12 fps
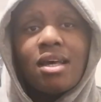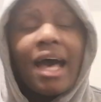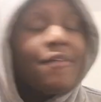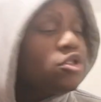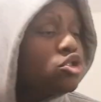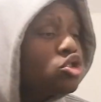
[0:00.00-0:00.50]

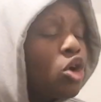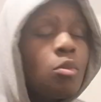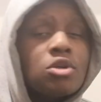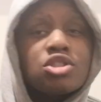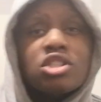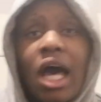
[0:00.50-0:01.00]
Having so
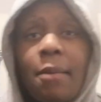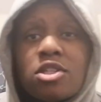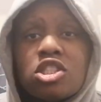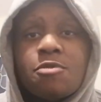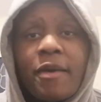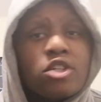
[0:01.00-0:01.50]
much time
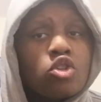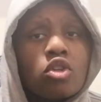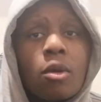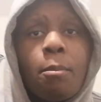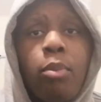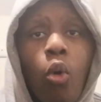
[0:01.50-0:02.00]
and space
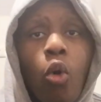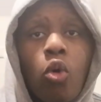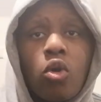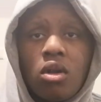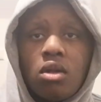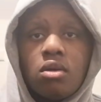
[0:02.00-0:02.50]
on the
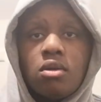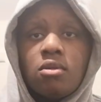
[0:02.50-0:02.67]
ball.